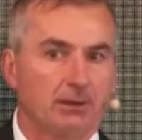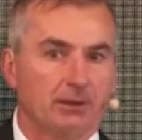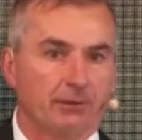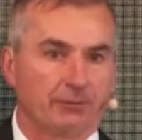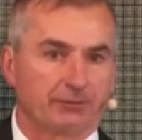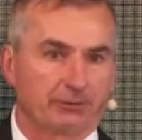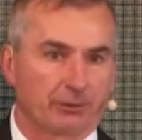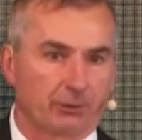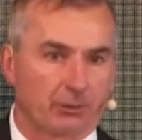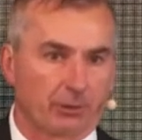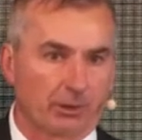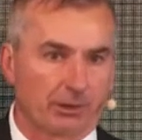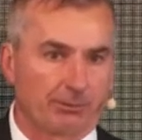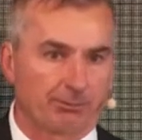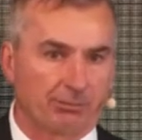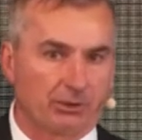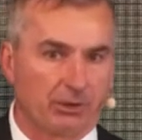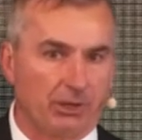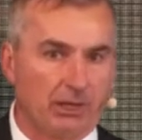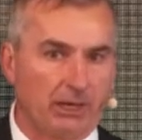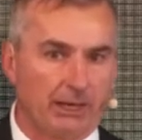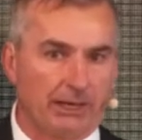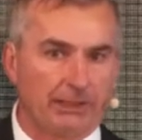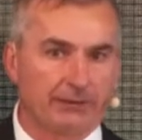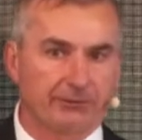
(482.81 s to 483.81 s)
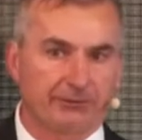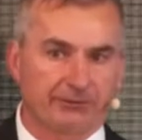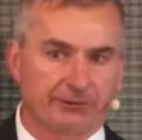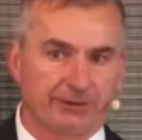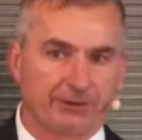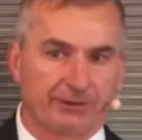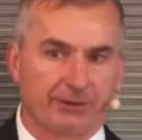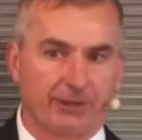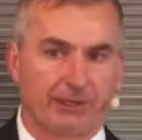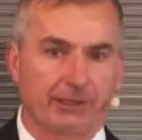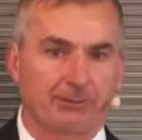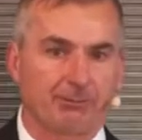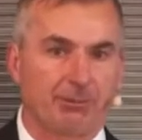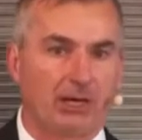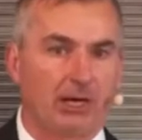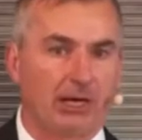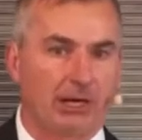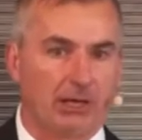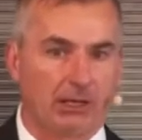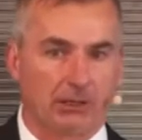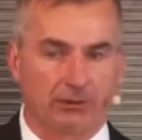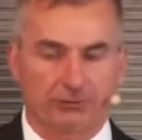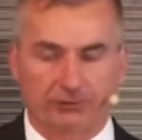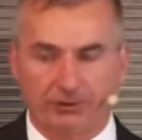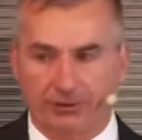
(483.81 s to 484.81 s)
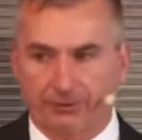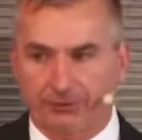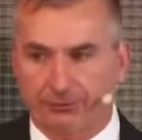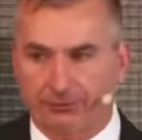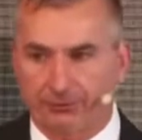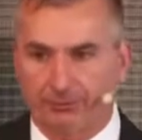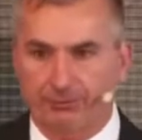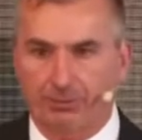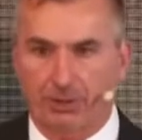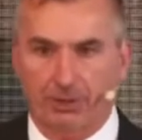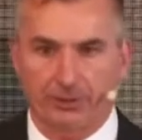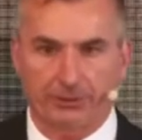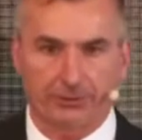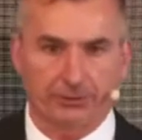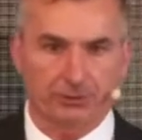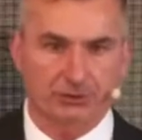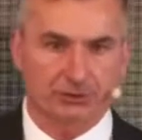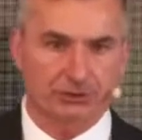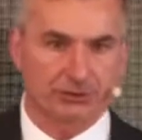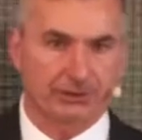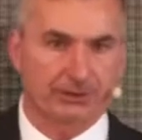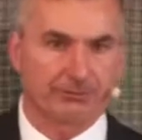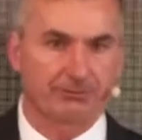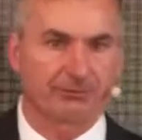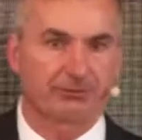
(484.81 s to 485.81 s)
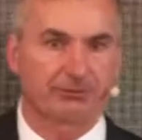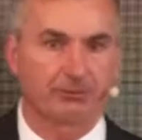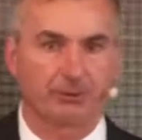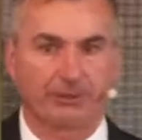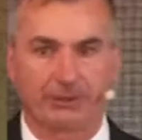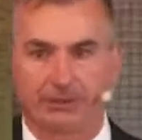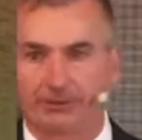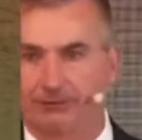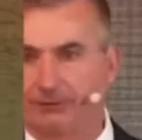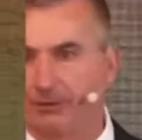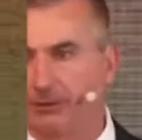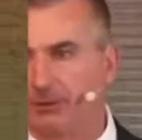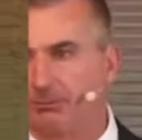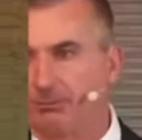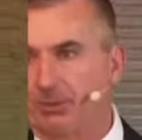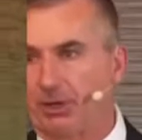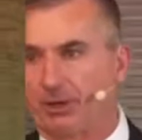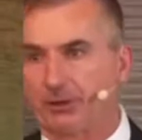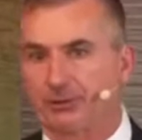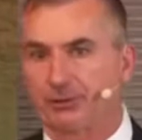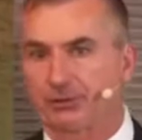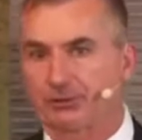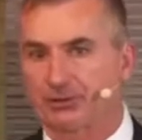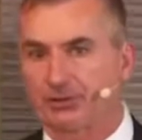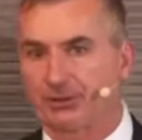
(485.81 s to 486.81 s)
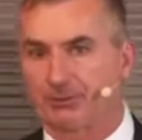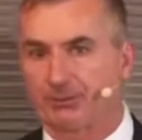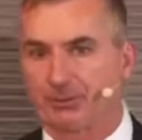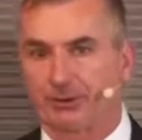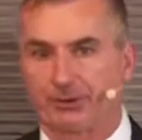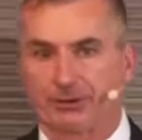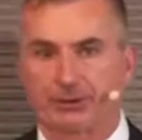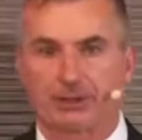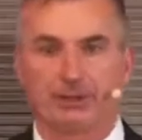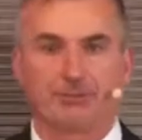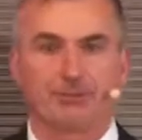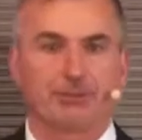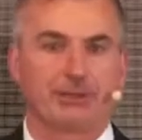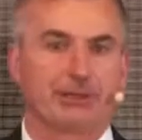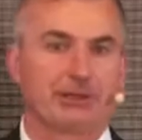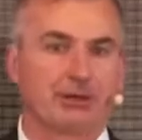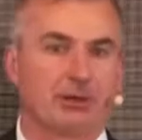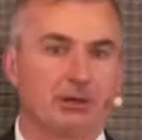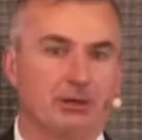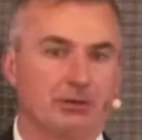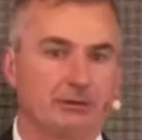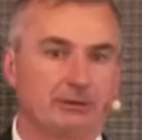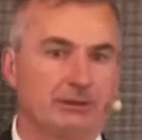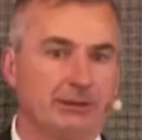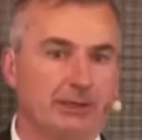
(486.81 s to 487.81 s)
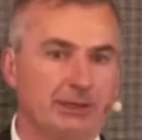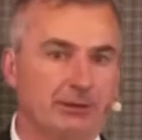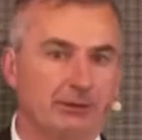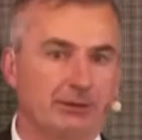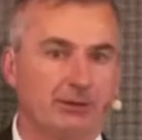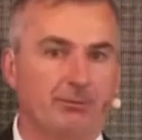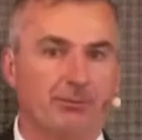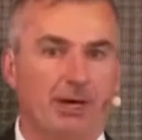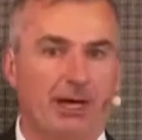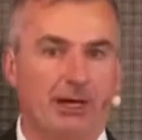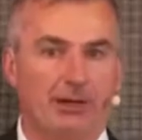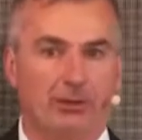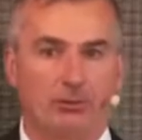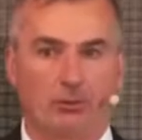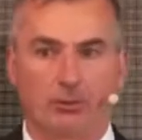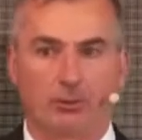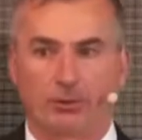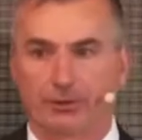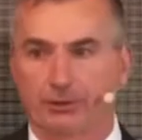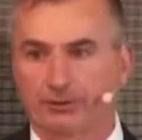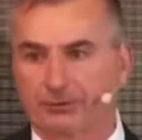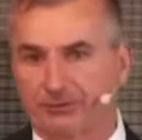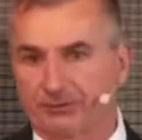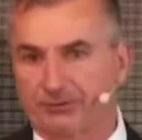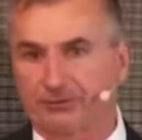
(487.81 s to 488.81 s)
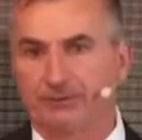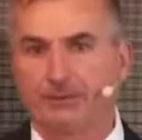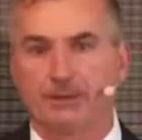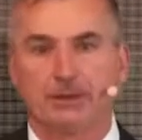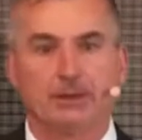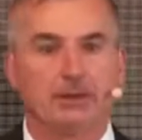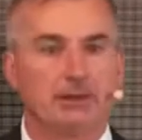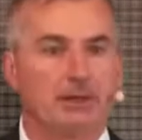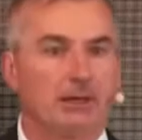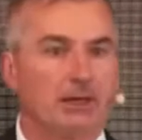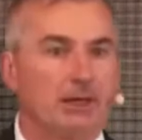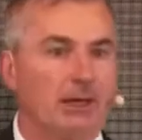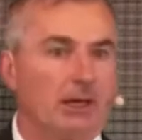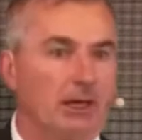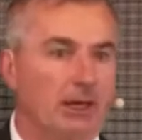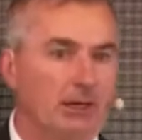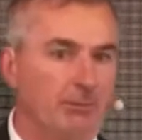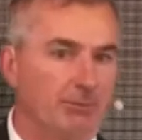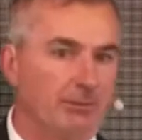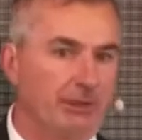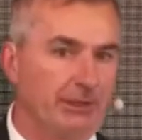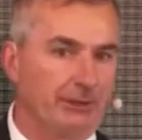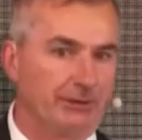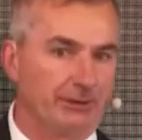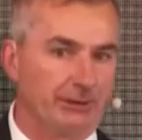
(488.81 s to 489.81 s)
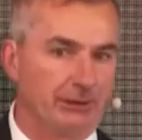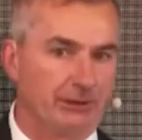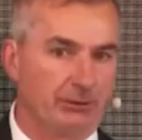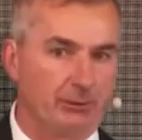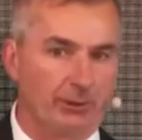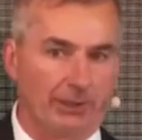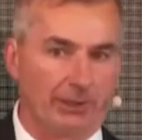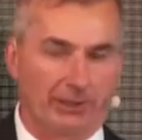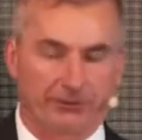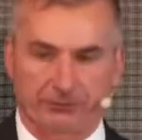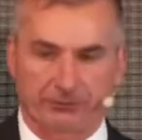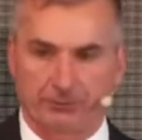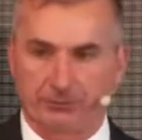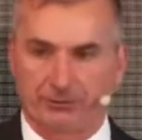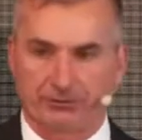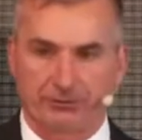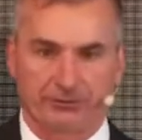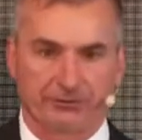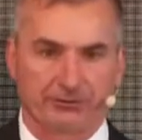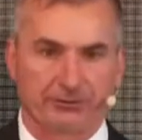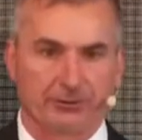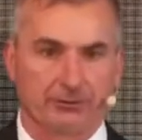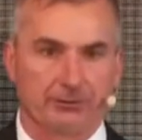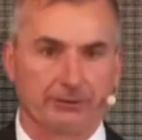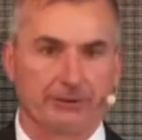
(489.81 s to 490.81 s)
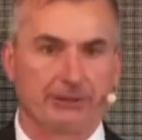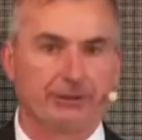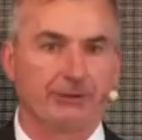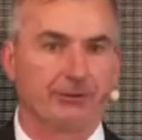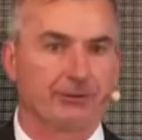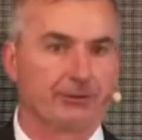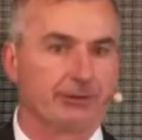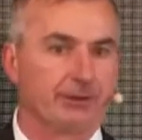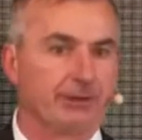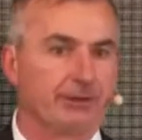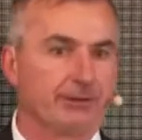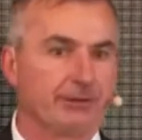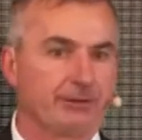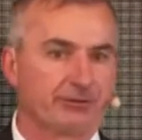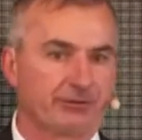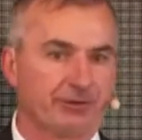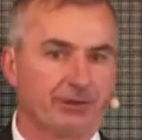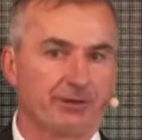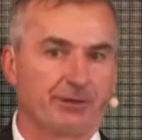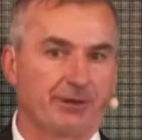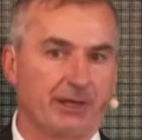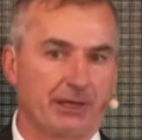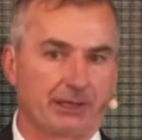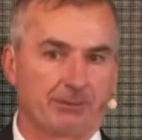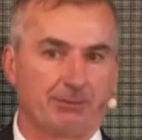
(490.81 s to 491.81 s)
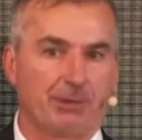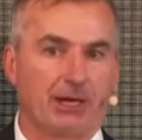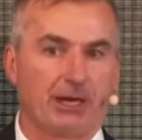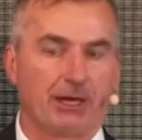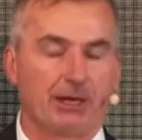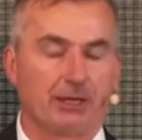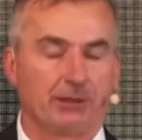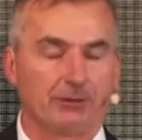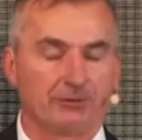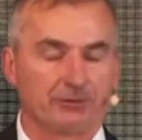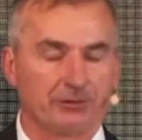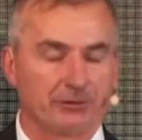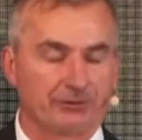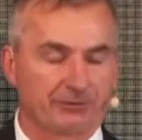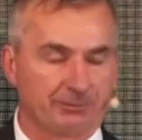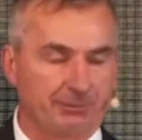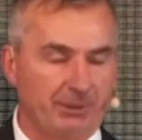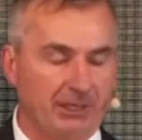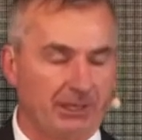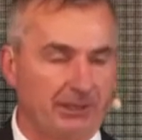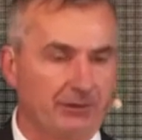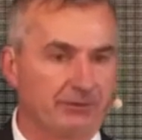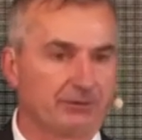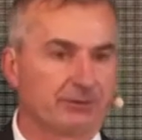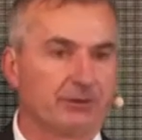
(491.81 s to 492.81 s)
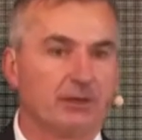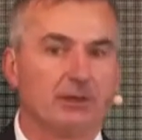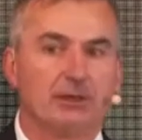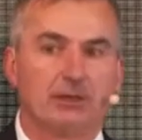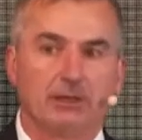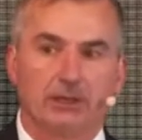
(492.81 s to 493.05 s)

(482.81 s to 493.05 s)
So we're applying synthetic biology through partnerships. We have a partnership with a company called Ginkgo Bioworks um, in the US, which is a leader in the synthetic biology space.